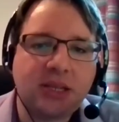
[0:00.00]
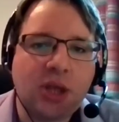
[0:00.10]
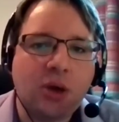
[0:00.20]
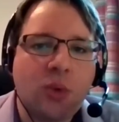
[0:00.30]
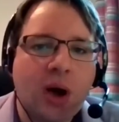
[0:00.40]
you
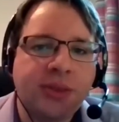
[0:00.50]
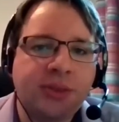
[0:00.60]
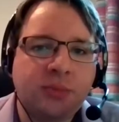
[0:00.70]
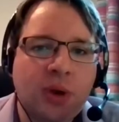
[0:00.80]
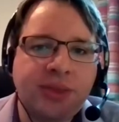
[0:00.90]
know,
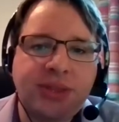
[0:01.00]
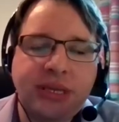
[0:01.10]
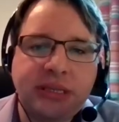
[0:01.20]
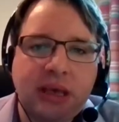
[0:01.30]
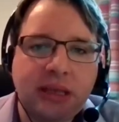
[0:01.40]
one
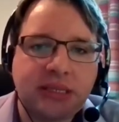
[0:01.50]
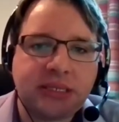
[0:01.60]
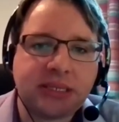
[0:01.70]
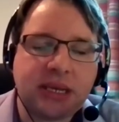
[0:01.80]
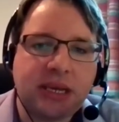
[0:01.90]
thing that
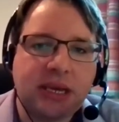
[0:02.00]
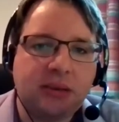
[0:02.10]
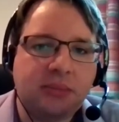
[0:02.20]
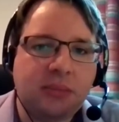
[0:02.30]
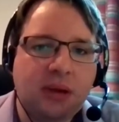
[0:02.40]

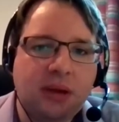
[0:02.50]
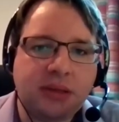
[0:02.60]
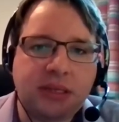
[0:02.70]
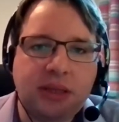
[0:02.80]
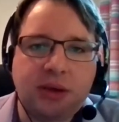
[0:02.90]

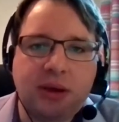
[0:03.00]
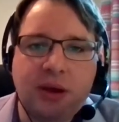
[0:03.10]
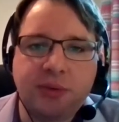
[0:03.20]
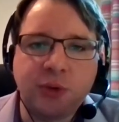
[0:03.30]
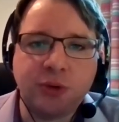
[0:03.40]

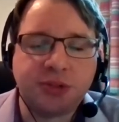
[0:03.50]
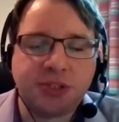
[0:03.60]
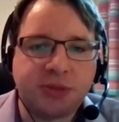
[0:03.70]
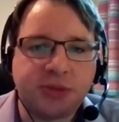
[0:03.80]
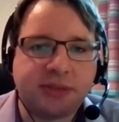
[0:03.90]
I will
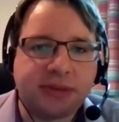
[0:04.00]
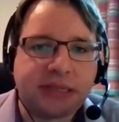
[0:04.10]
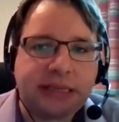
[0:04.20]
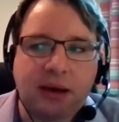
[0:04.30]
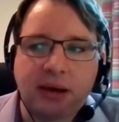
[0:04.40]

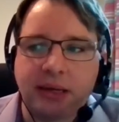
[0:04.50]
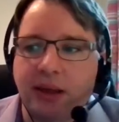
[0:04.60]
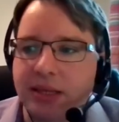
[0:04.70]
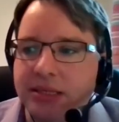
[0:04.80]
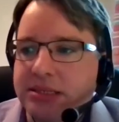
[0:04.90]
specifically
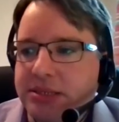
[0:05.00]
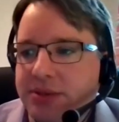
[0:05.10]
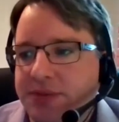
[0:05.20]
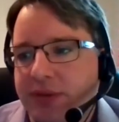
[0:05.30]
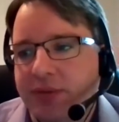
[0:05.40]
highlight is
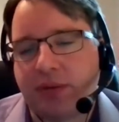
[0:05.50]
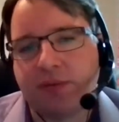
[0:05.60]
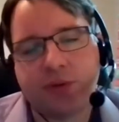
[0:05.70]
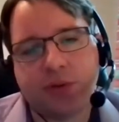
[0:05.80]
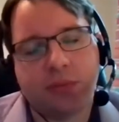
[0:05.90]
obviously I've come
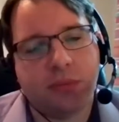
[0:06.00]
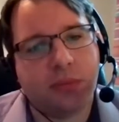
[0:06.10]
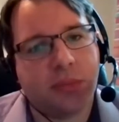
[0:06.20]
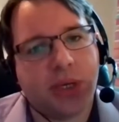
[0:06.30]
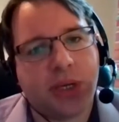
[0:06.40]

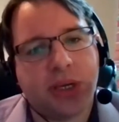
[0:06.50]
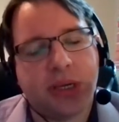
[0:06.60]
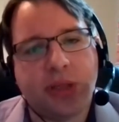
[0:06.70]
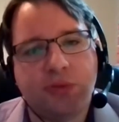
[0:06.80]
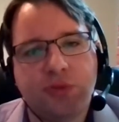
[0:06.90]
from
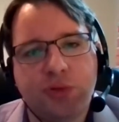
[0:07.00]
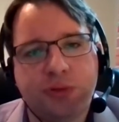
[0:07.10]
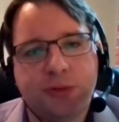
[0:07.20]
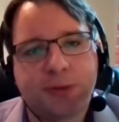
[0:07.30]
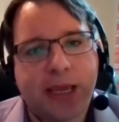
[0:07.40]

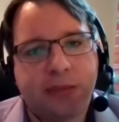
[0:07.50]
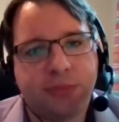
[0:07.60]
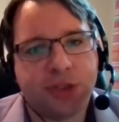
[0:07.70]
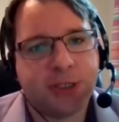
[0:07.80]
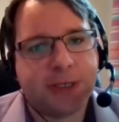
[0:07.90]
rural
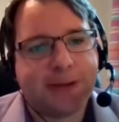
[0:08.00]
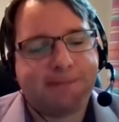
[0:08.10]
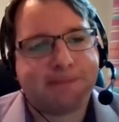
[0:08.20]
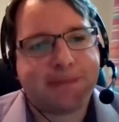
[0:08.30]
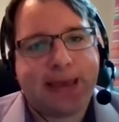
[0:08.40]
Cambridgeshire,
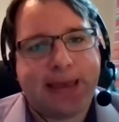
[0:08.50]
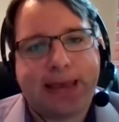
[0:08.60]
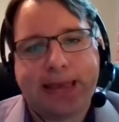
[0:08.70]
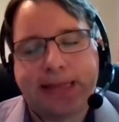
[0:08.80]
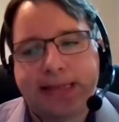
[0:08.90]

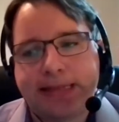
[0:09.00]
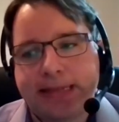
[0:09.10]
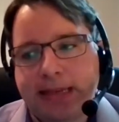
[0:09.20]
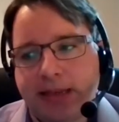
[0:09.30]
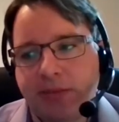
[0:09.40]
and
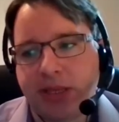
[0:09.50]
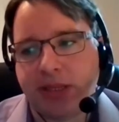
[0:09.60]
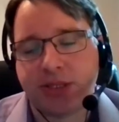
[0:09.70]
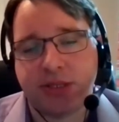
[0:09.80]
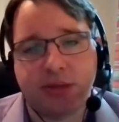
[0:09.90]
coming
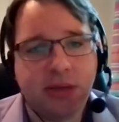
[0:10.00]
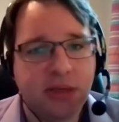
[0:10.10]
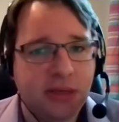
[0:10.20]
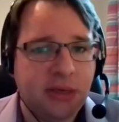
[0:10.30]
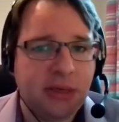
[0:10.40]
into
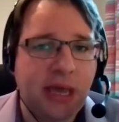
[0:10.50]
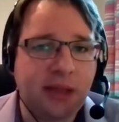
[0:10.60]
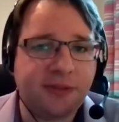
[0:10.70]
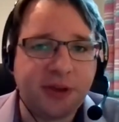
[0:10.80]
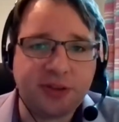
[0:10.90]

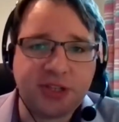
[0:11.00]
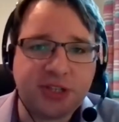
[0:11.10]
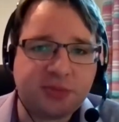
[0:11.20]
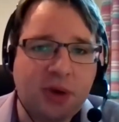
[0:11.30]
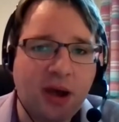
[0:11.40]
Enfield, this
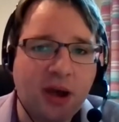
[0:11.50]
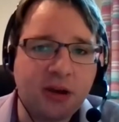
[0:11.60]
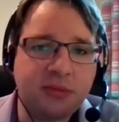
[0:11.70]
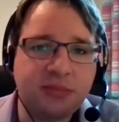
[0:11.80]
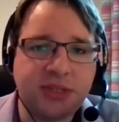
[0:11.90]
is my
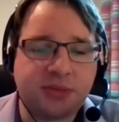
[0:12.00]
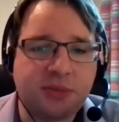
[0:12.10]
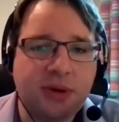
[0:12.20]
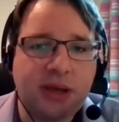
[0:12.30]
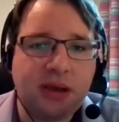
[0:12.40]
home. This is
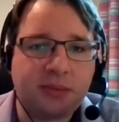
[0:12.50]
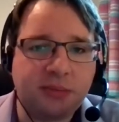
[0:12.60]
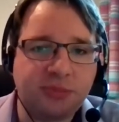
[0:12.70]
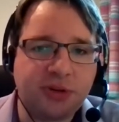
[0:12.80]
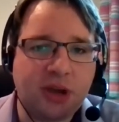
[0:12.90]
where I'm
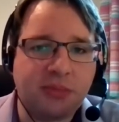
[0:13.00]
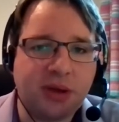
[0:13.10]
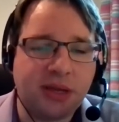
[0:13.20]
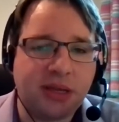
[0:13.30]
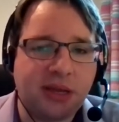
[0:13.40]
going to bring up
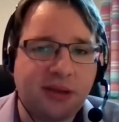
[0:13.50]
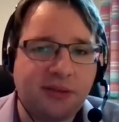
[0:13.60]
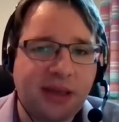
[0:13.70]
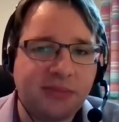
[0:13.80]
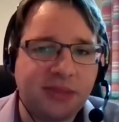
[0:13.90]
my
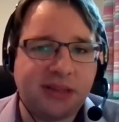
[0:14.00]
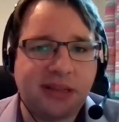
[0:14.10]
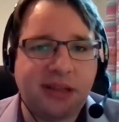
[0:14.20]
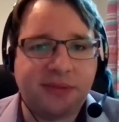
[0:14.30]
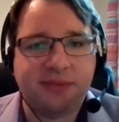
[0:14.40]
family, and I
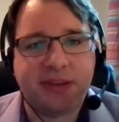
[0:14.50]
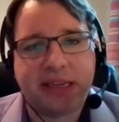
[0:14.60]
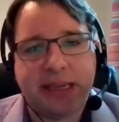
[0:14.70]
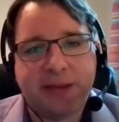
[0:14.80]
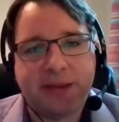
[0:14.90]
love living
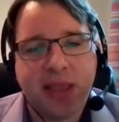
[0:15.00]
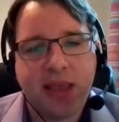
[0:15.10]
here.